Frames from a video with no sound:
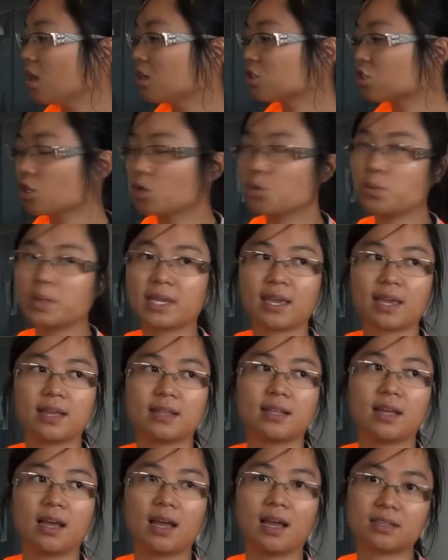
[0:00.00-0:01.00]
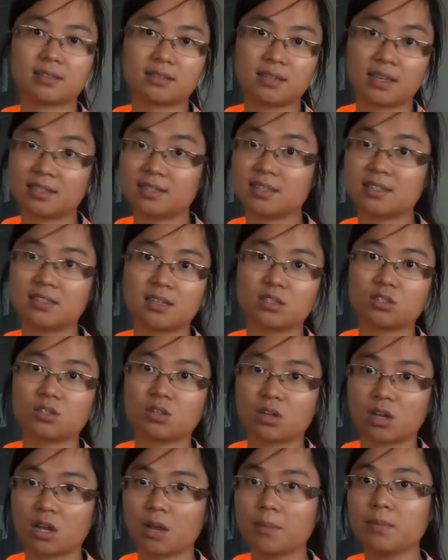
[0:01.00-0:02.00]
So we can ask the assistants
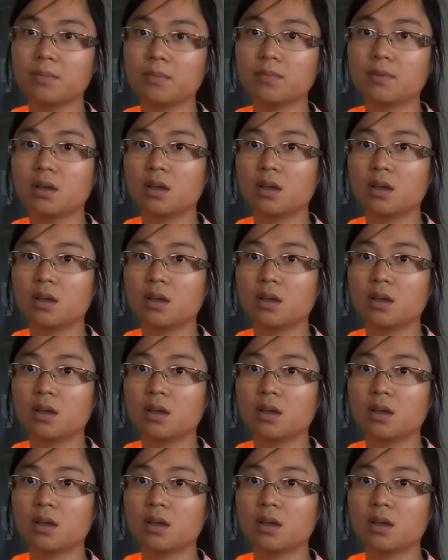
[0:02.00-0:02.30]
to come.